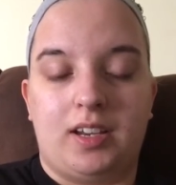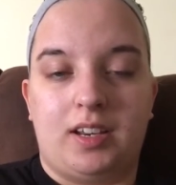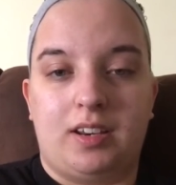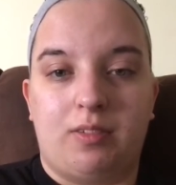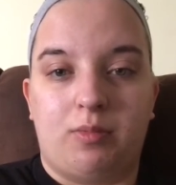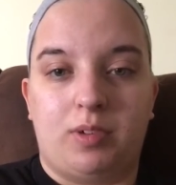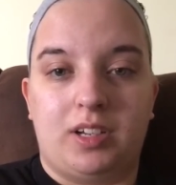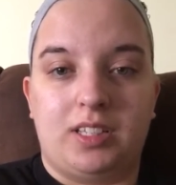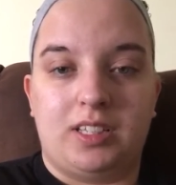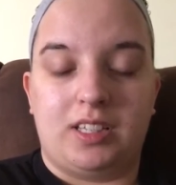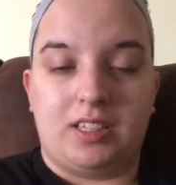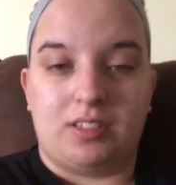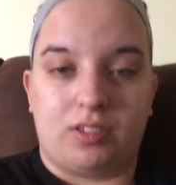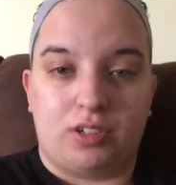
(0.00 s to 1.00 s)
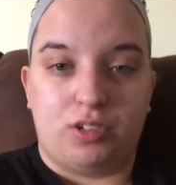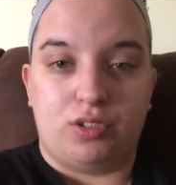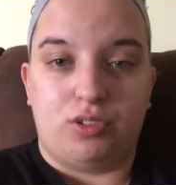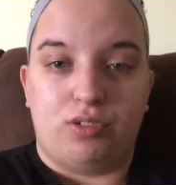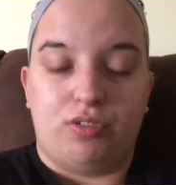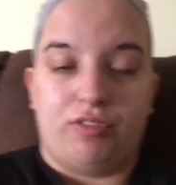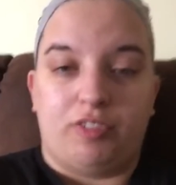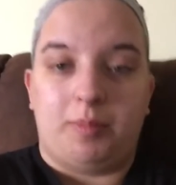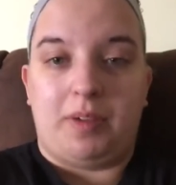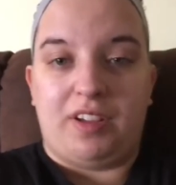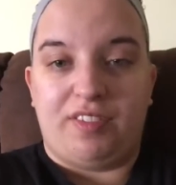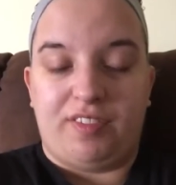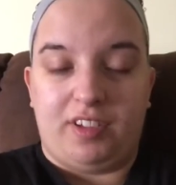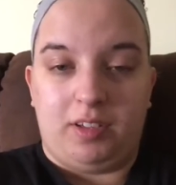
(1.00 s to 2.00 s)
and what He is going to do for
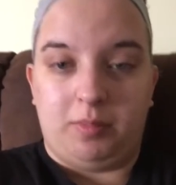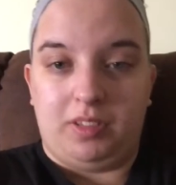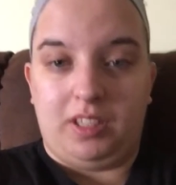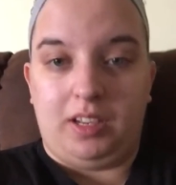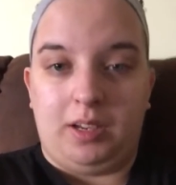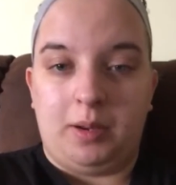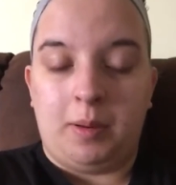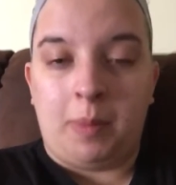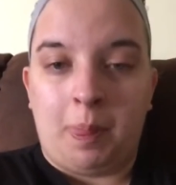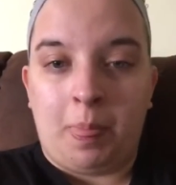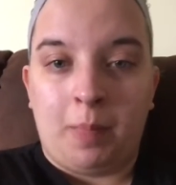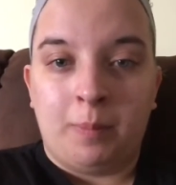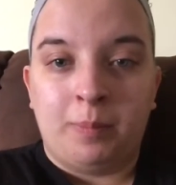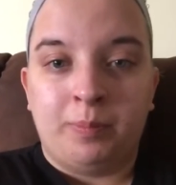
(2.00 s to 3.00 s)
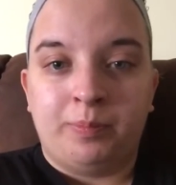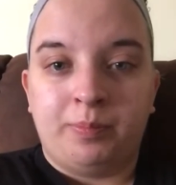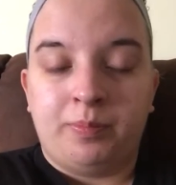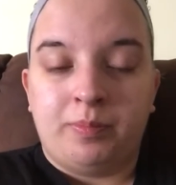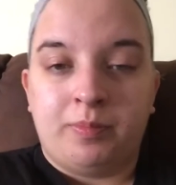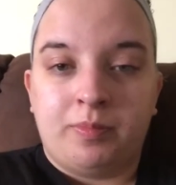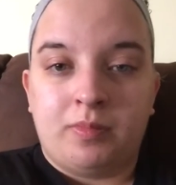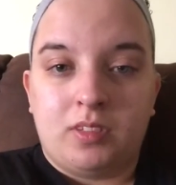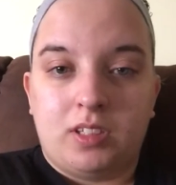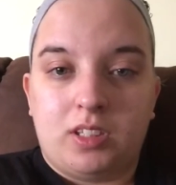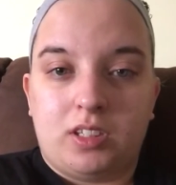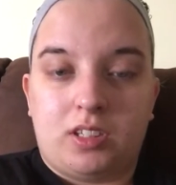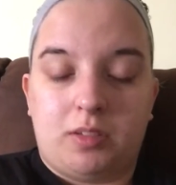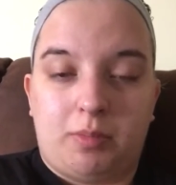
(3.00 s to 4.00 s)
my family
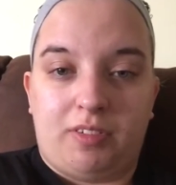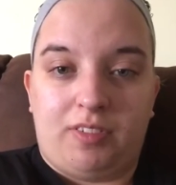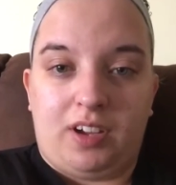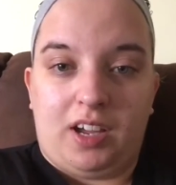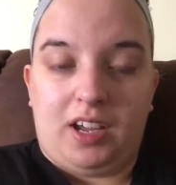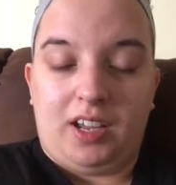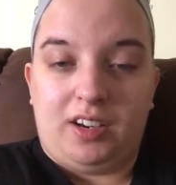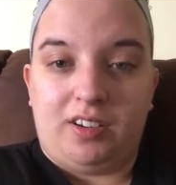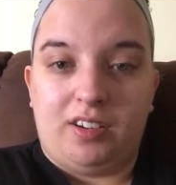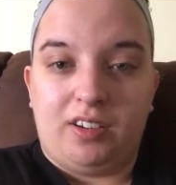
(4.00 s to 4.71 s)
to provide